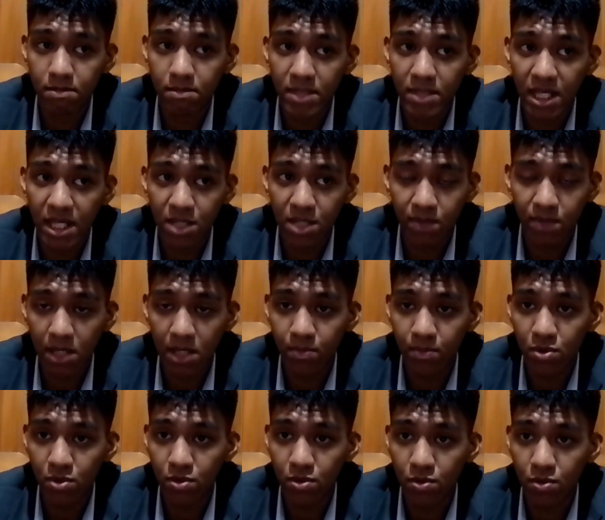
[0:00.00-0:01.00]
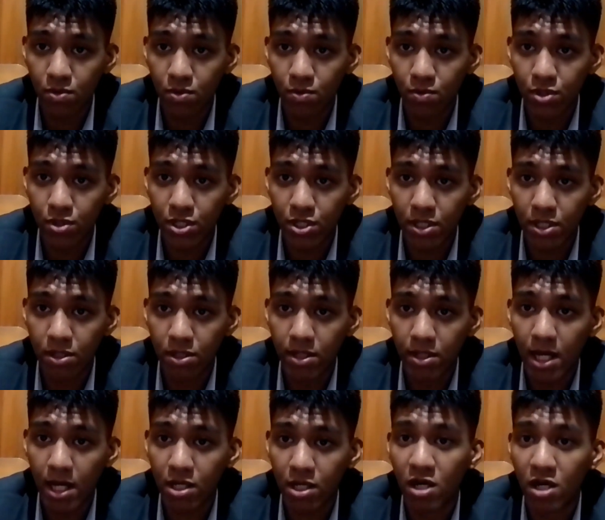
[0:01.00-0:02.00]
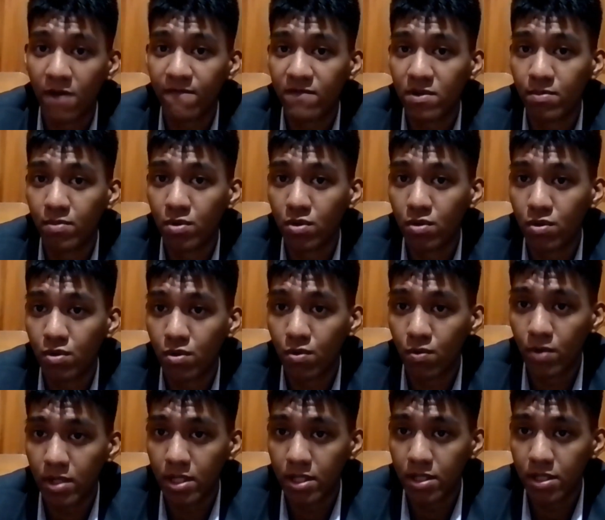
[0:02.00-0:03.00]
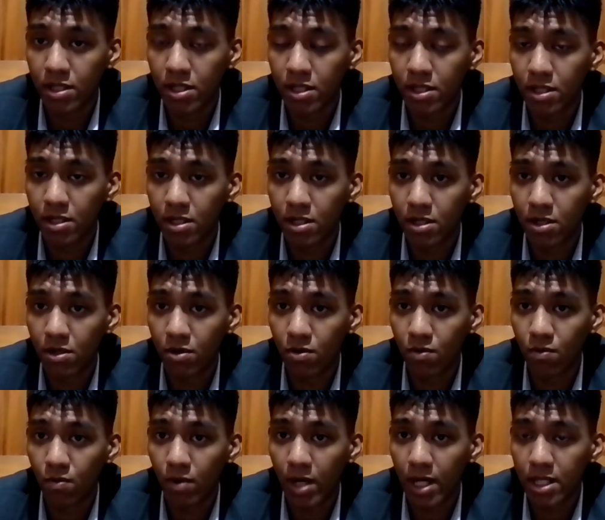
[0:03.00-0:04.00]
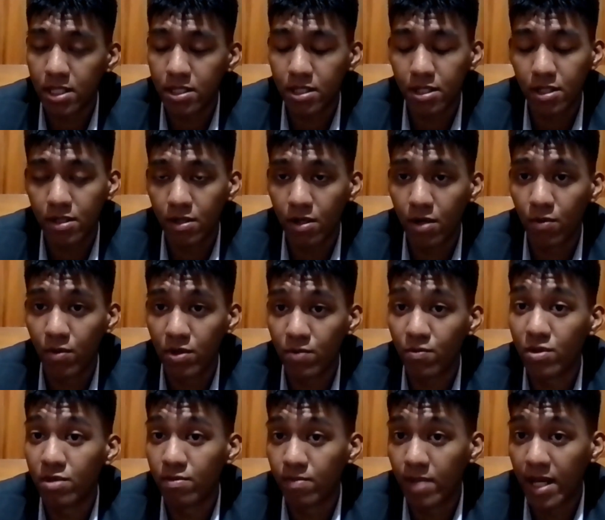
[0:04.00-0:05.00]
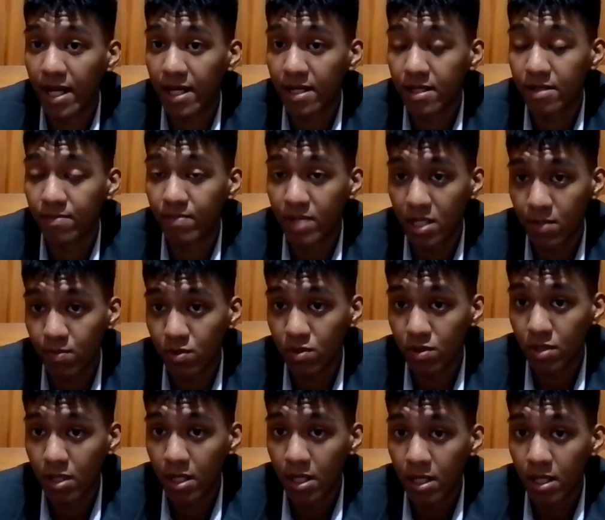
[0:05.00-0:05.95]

these people were still not comfortable with with black people.